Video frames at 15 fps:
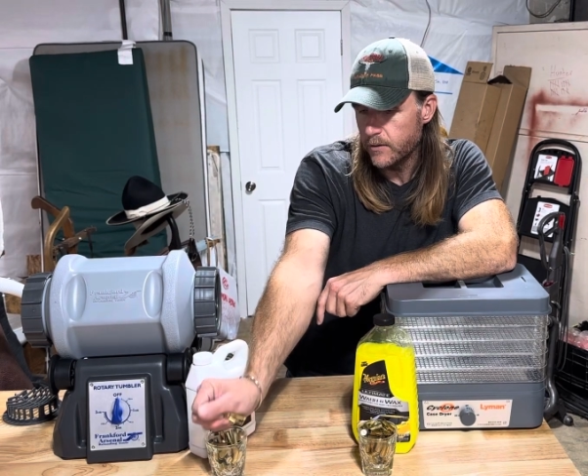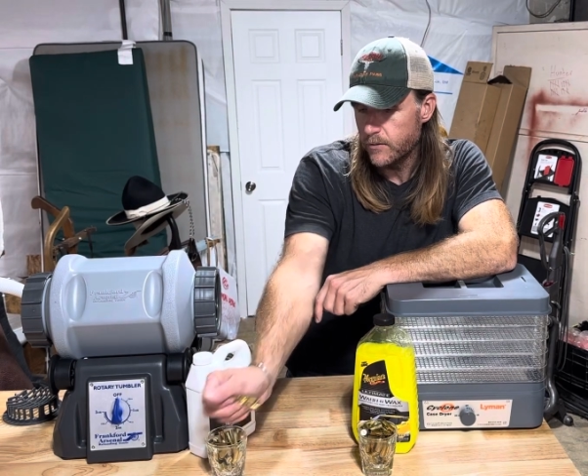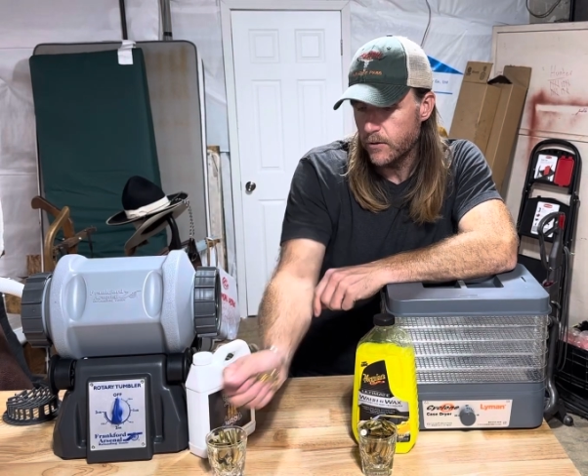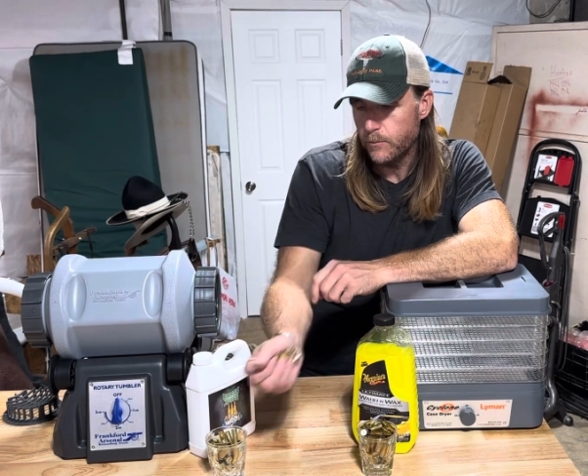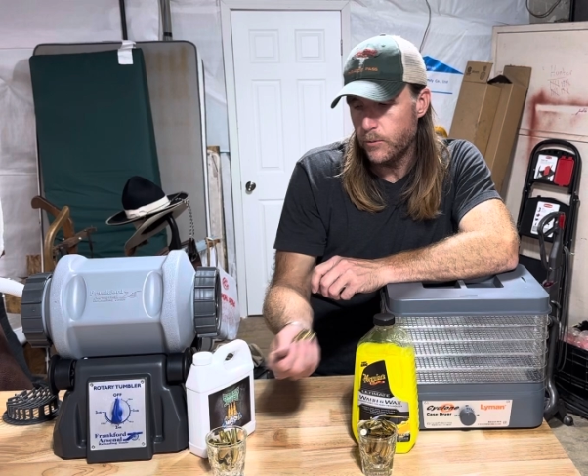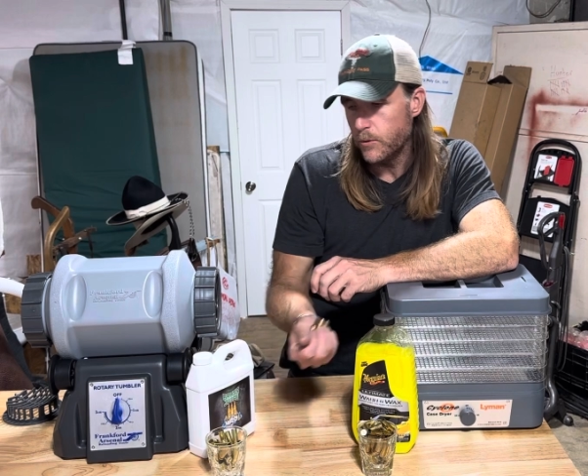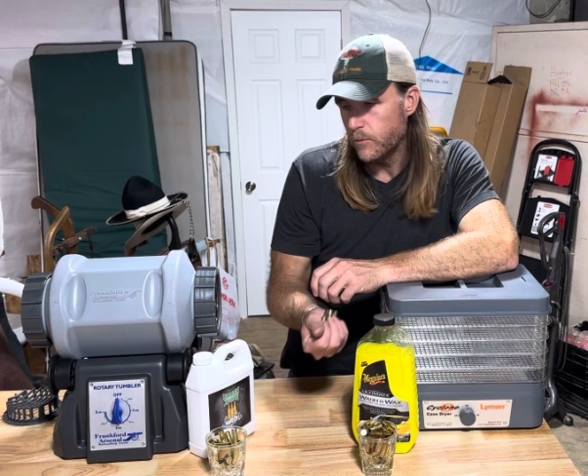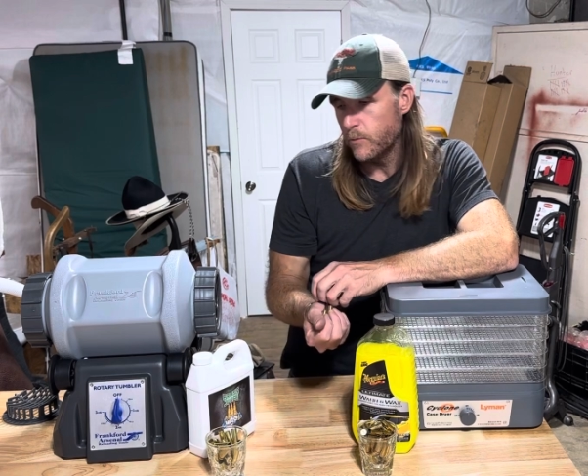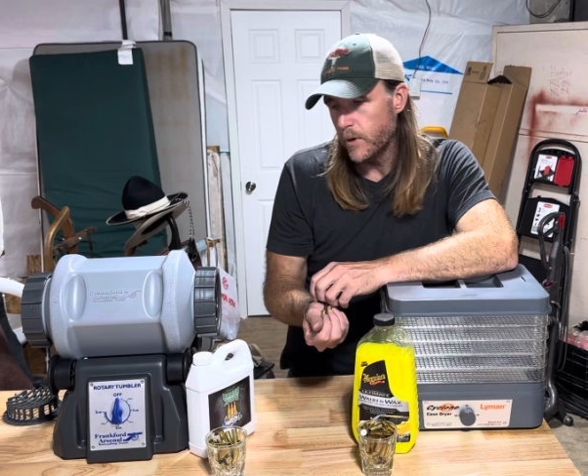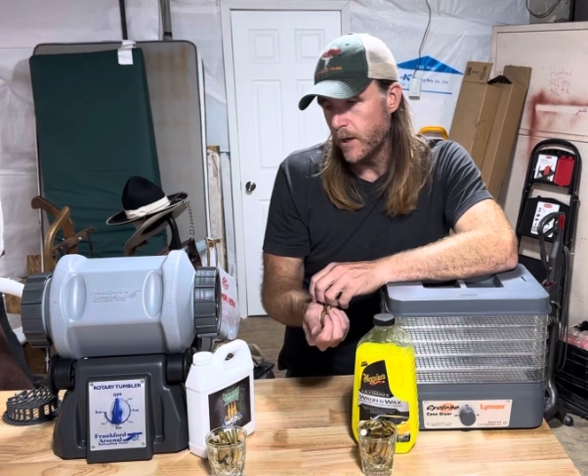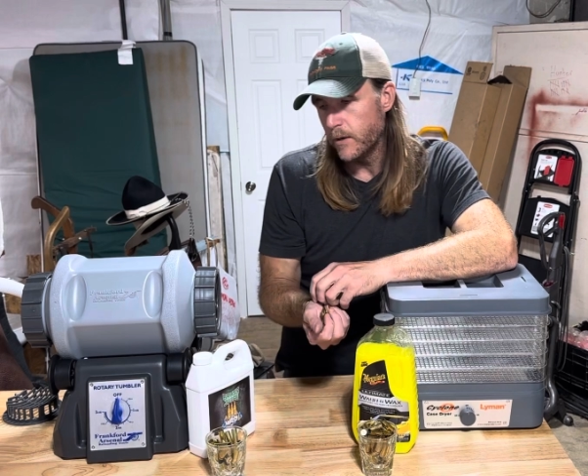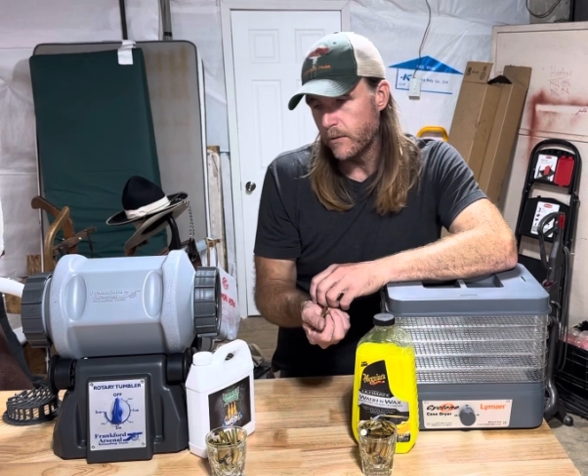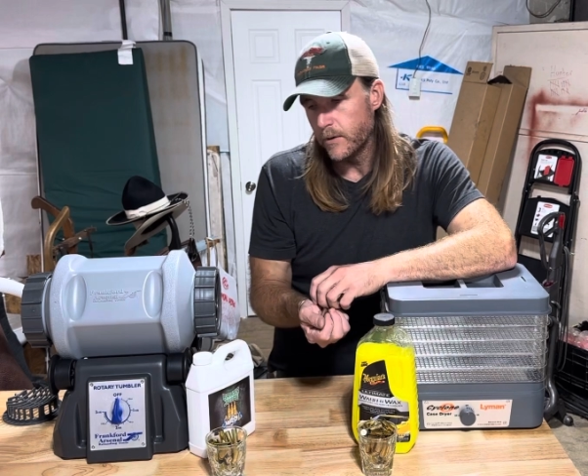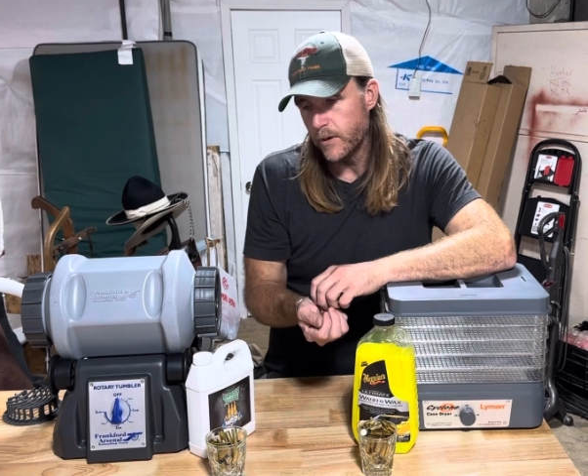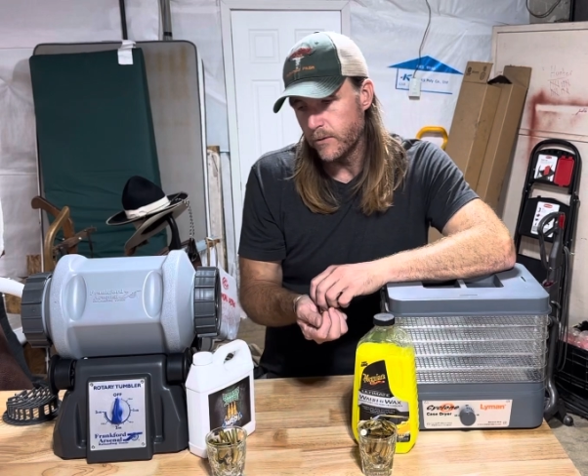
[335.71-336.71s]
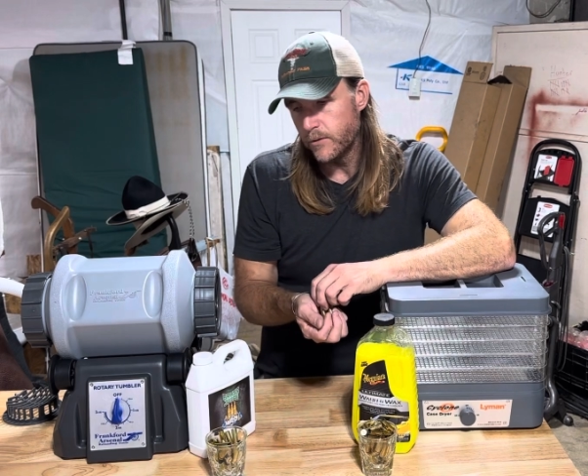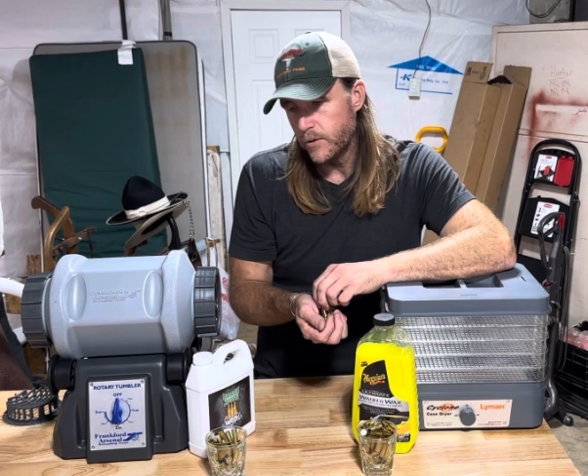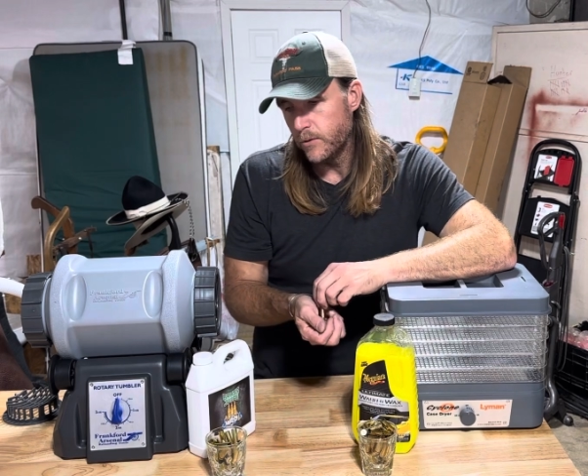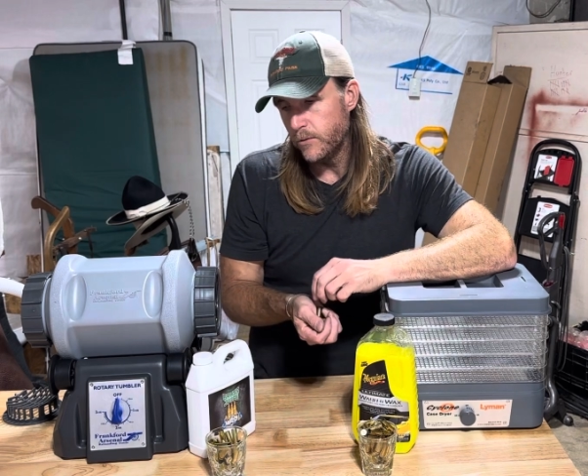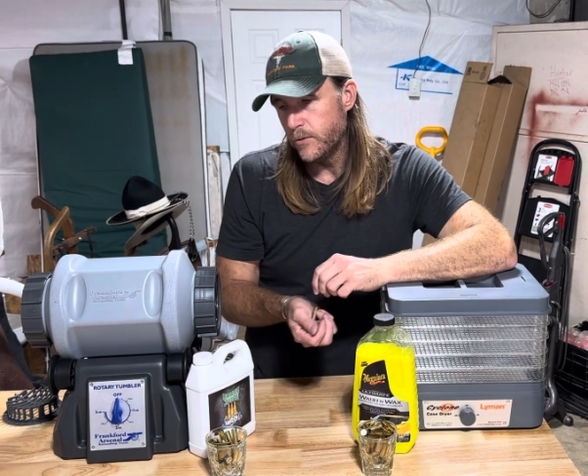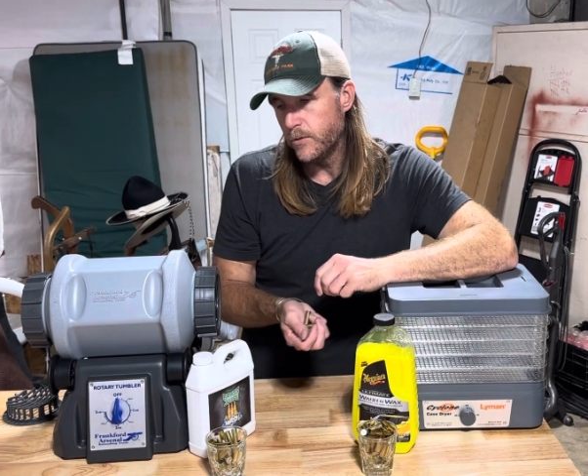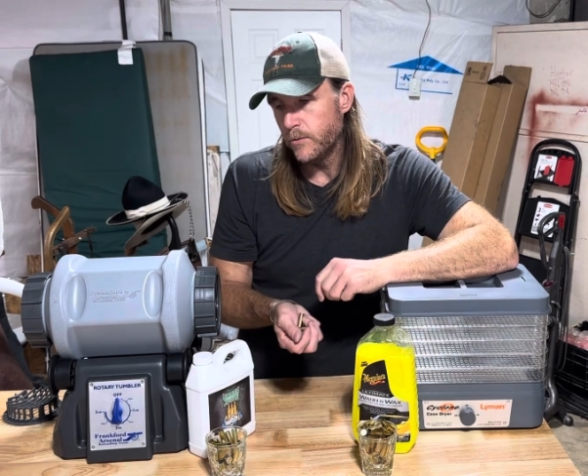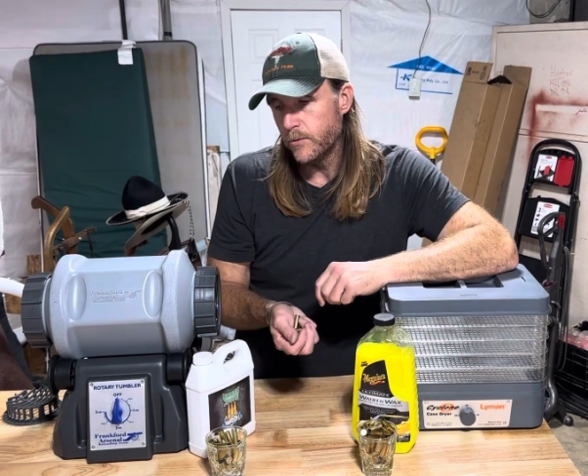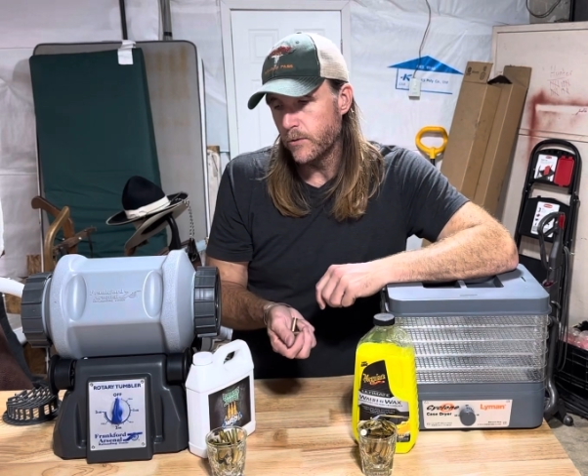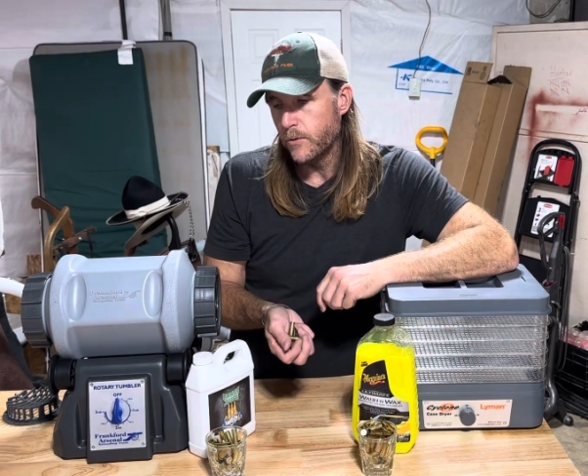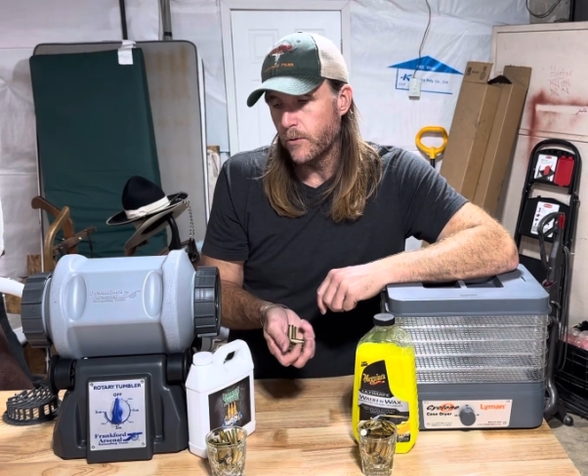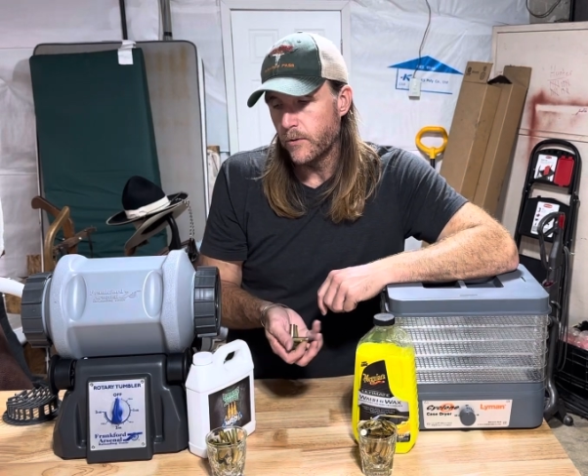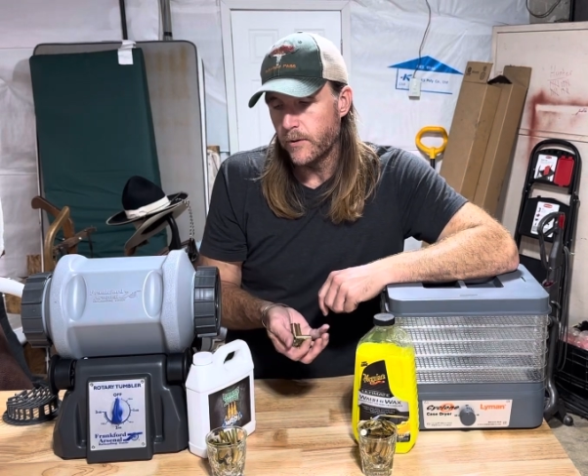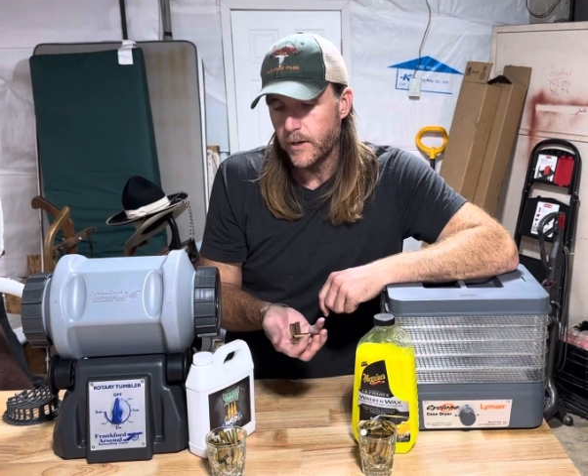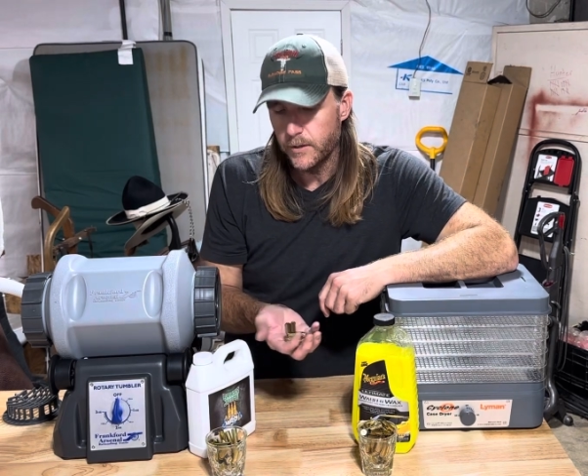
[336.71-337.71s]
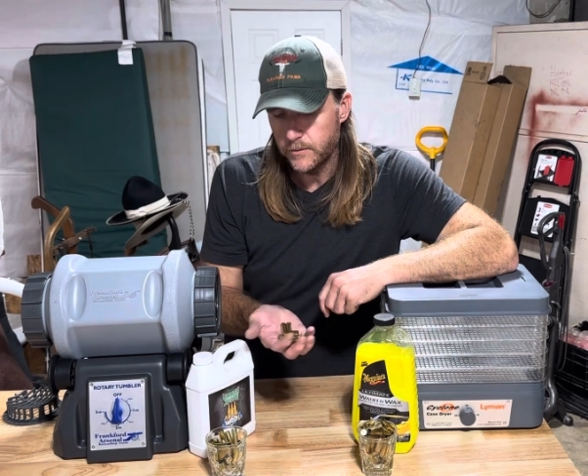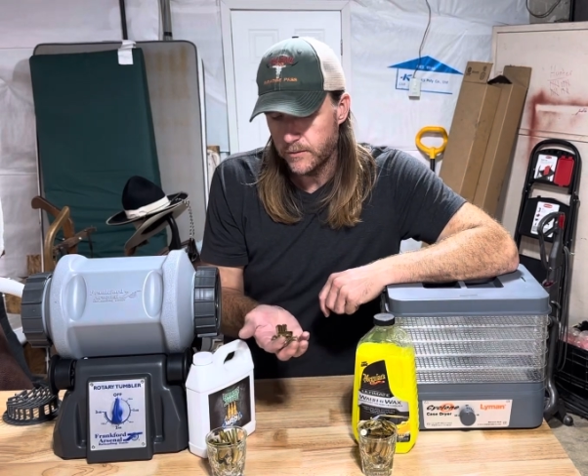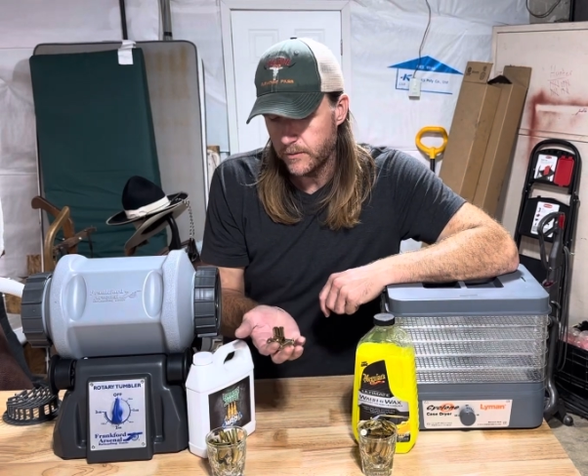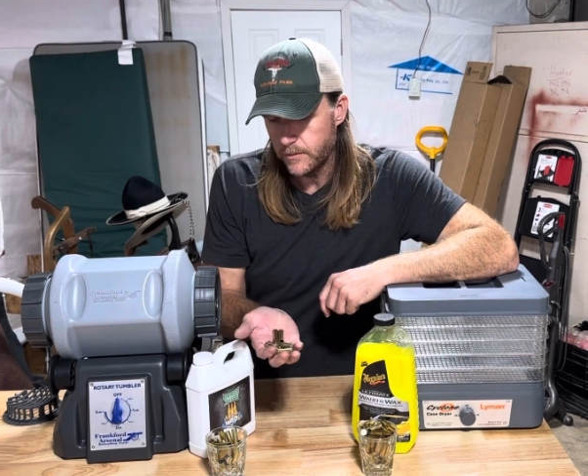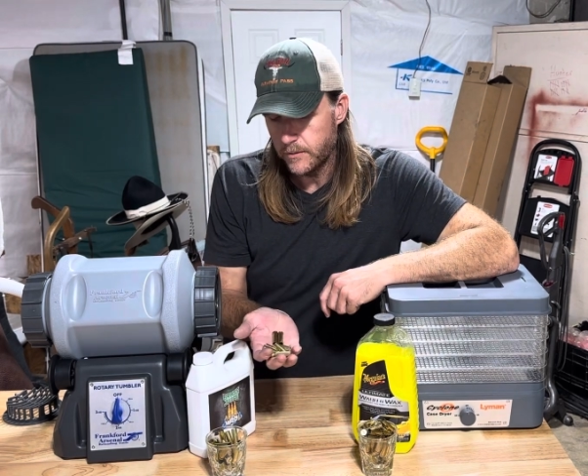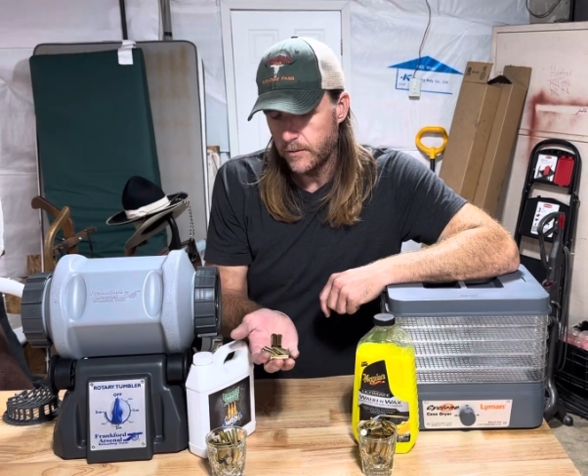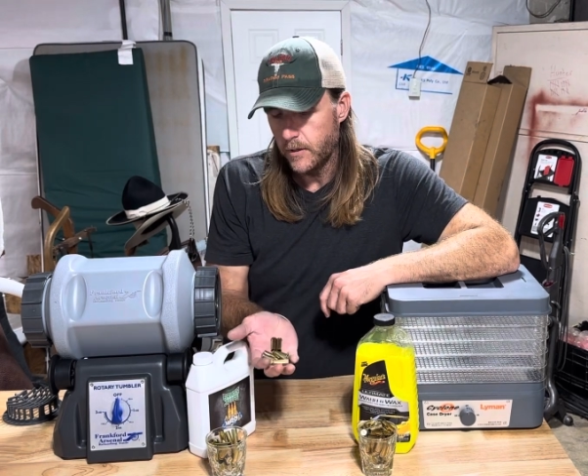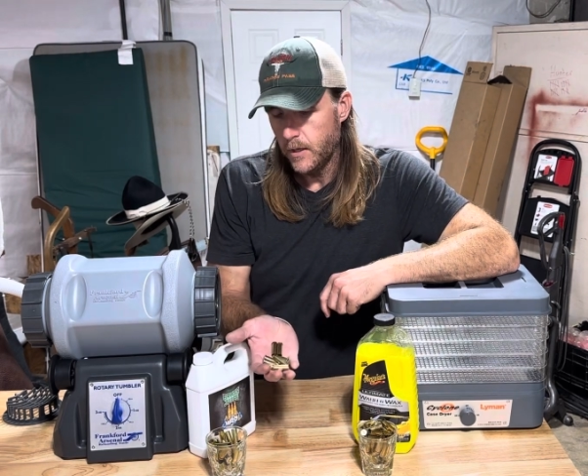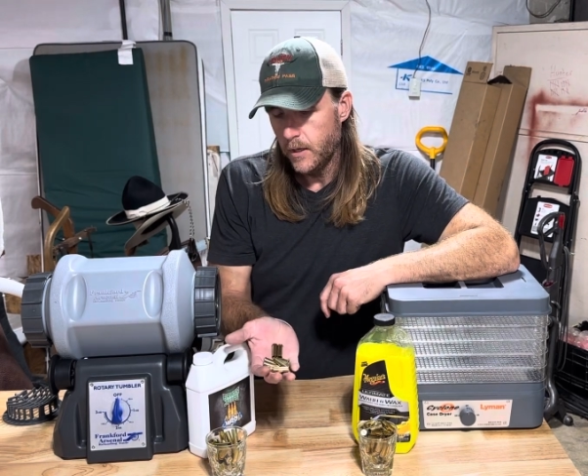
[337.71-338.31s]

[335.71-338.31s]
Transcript: so I put right around 2.25 ounces